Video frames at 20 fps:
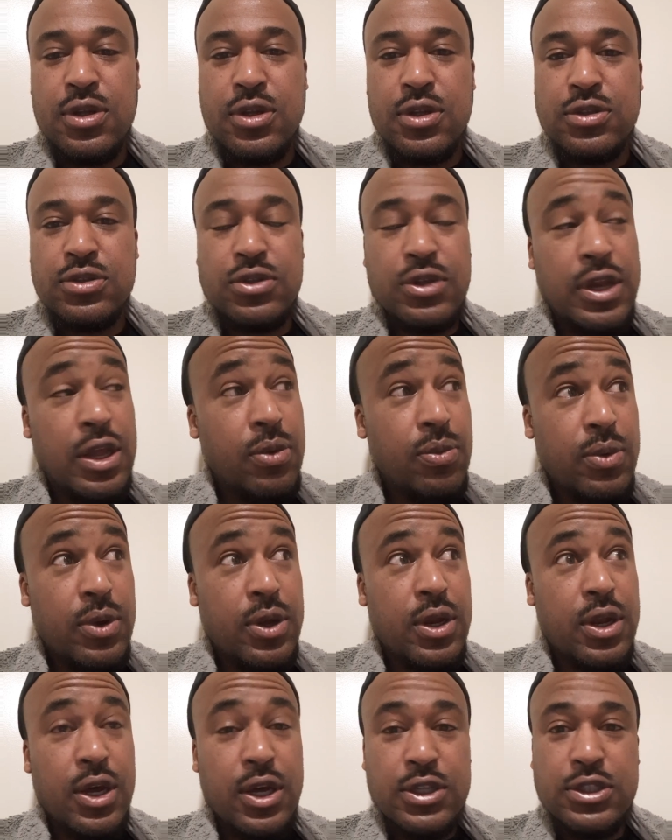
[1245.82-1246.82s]
So they
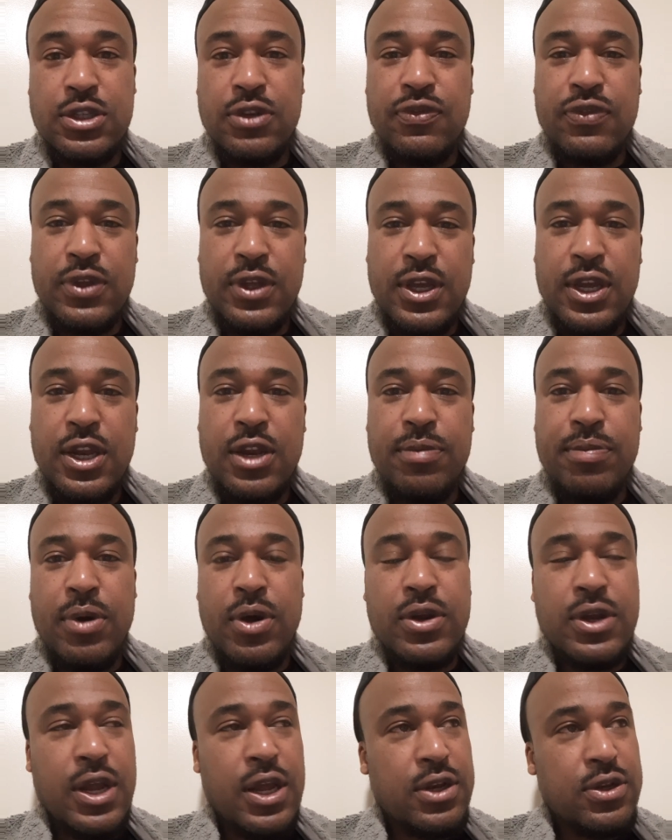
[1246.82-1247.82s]
want us to forget
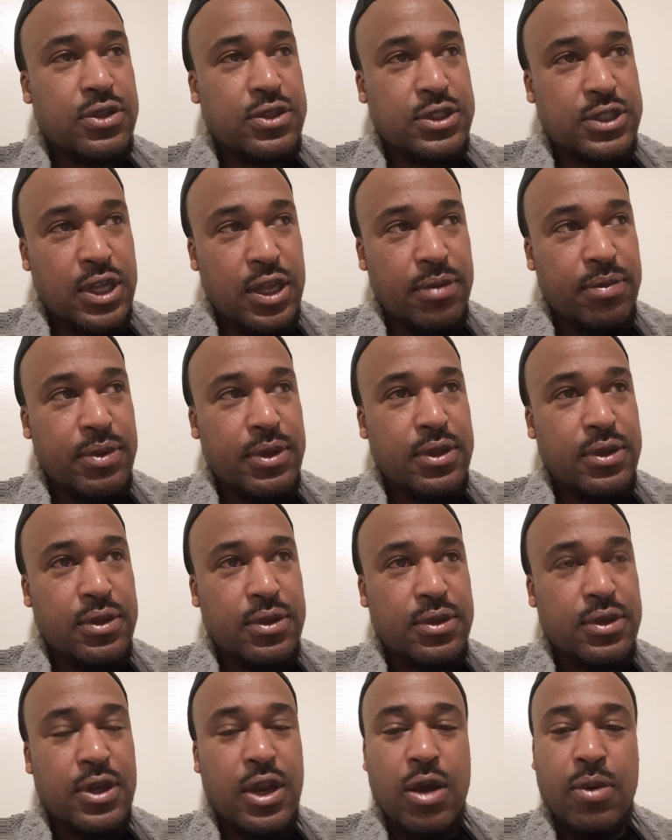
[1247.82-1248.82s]
about Dr. Sebi.
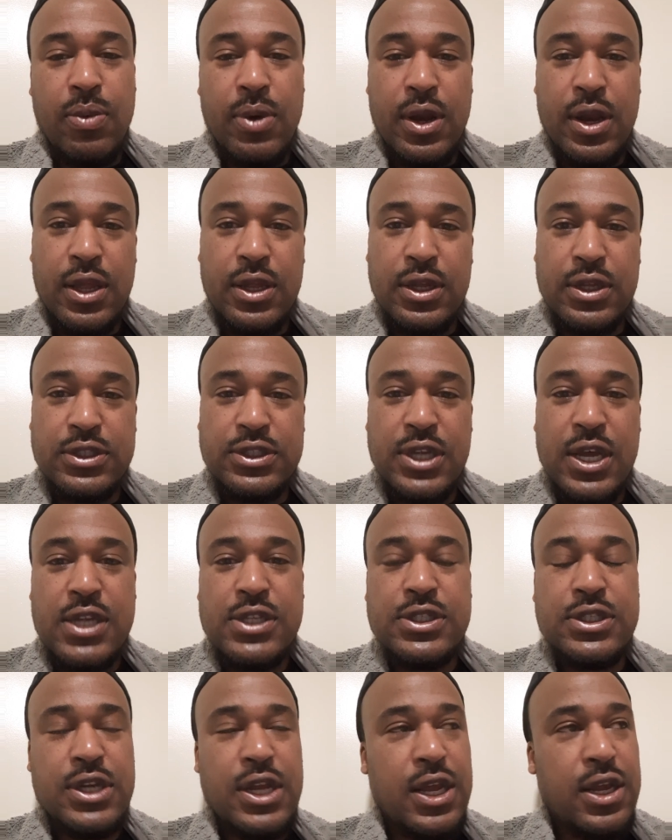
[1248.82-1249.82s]
Now while they
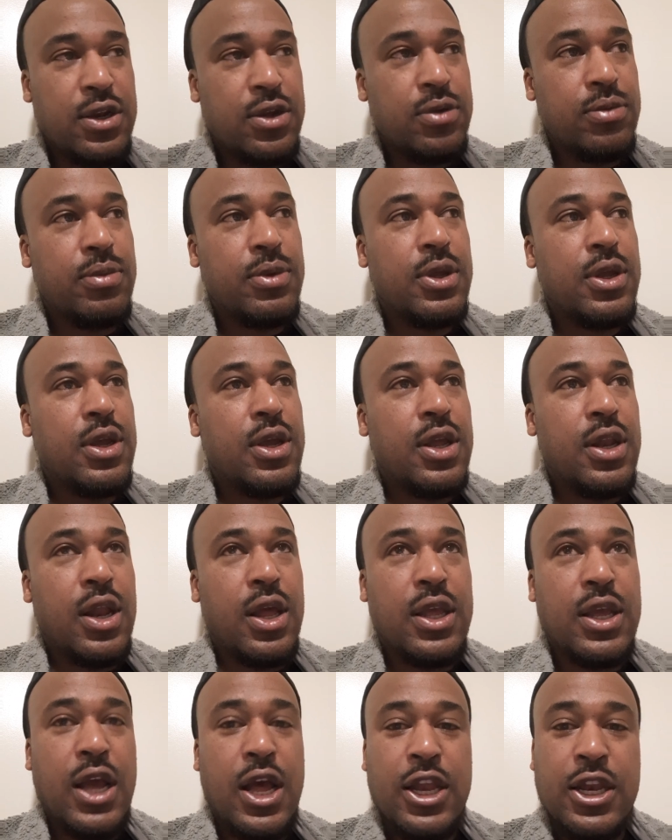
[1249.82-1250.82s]
assassinate him, now
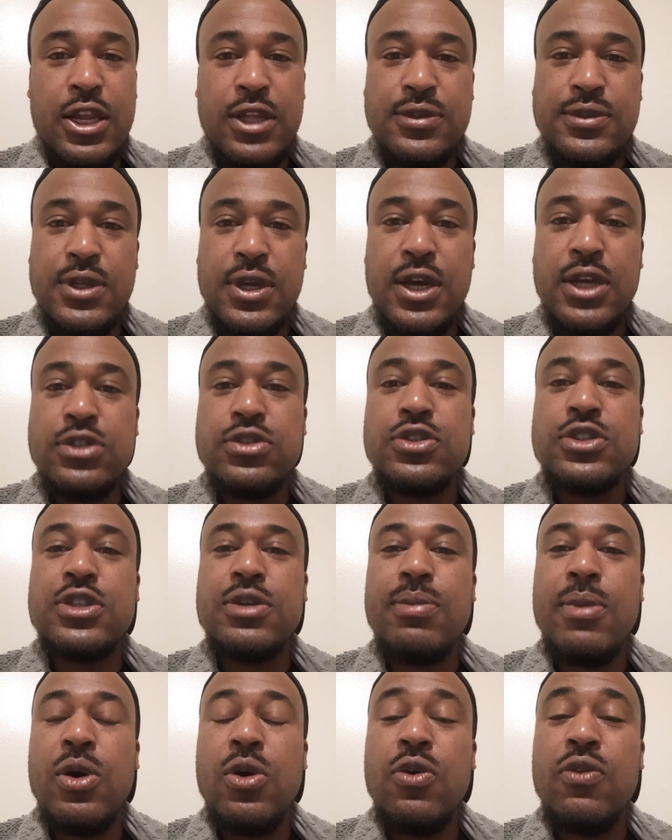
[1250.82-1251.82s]
you got Nipsey Hussle,
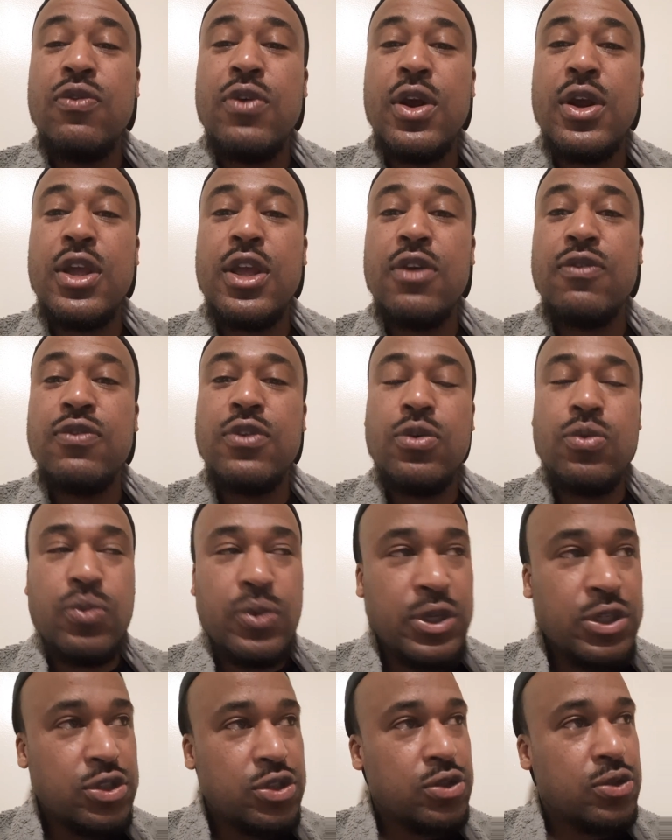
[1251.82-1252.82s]
somebody who's very
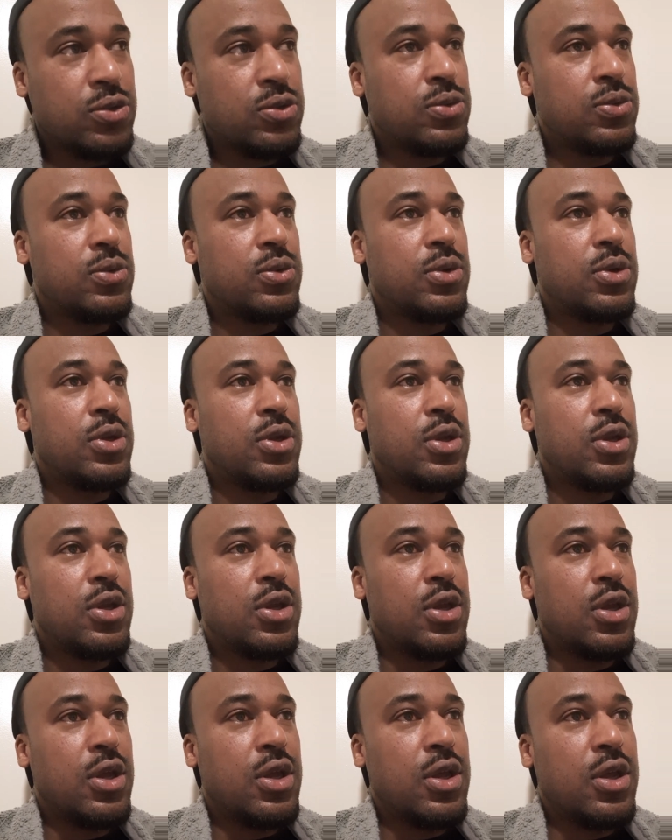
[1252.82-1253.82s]
influential, you
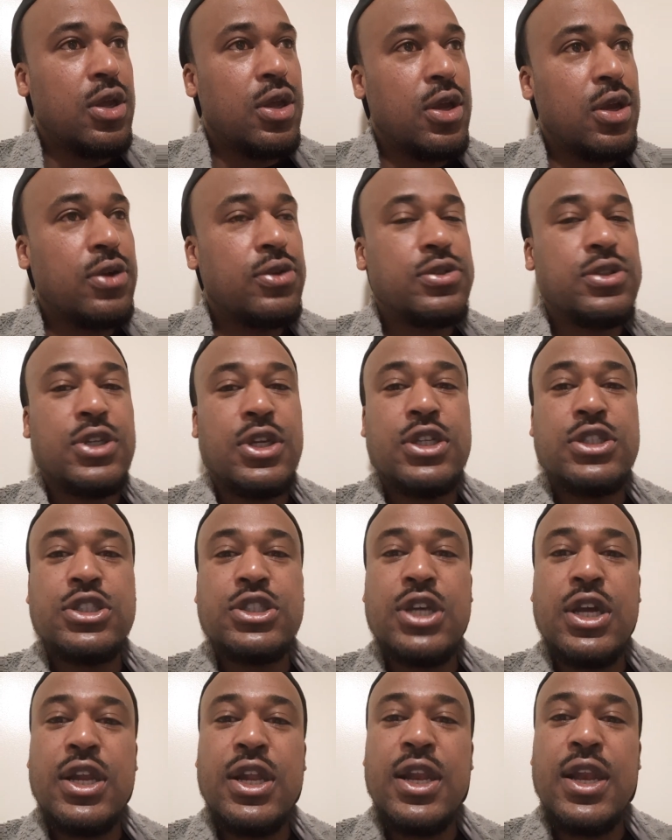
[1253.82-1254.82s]
know what I'm saying,
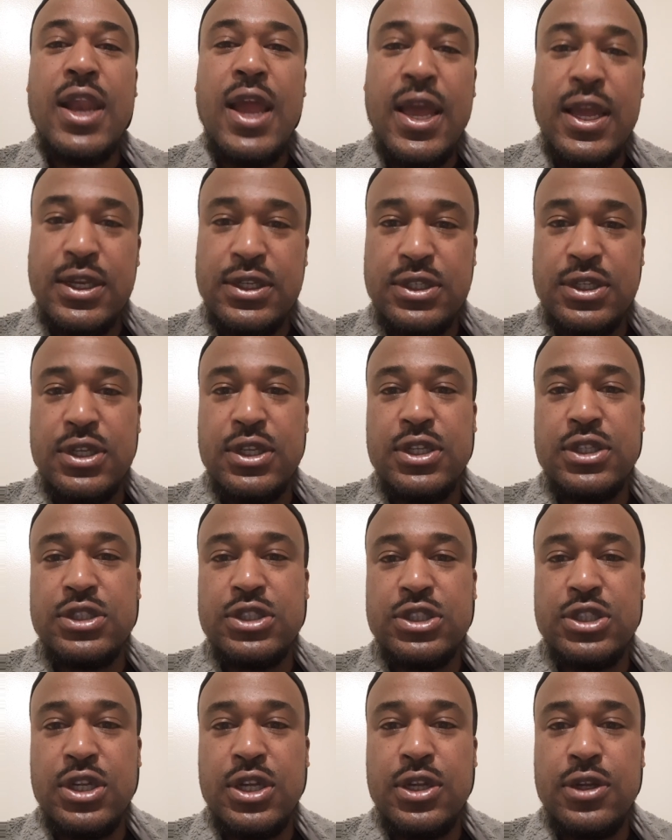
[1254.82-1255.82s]
shedding light to this
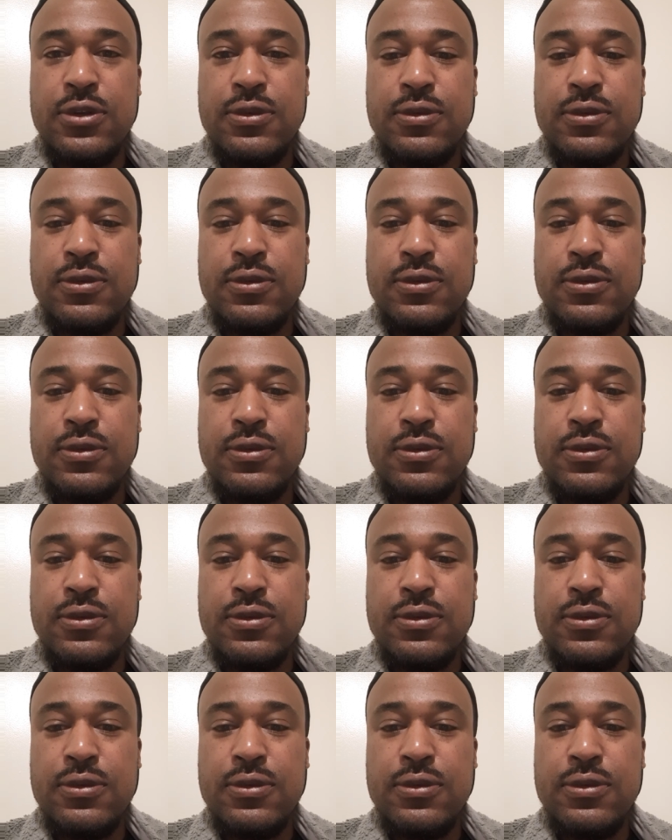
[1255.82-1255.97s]
shit.